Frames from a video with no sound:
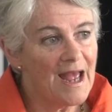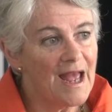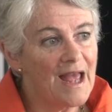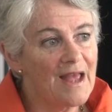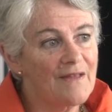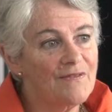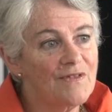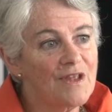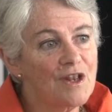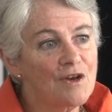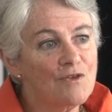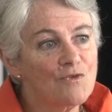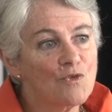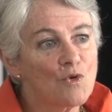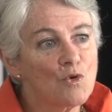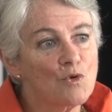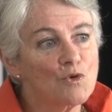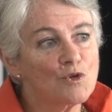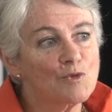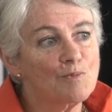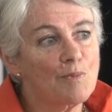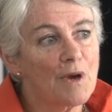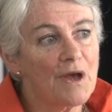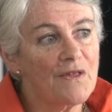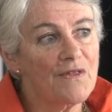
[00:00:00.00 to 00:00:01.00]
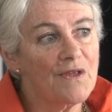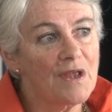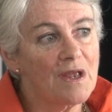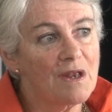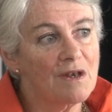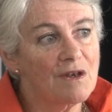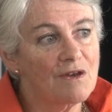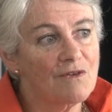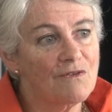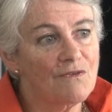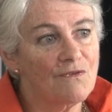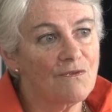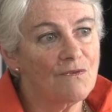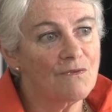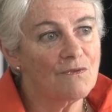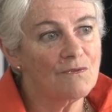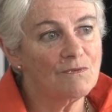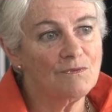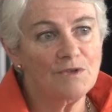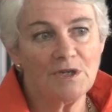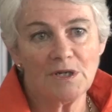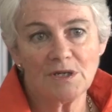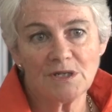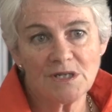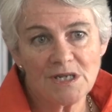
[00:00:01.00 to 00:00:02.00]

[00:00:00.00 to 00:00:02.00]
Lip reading: And then, of course, by the end of year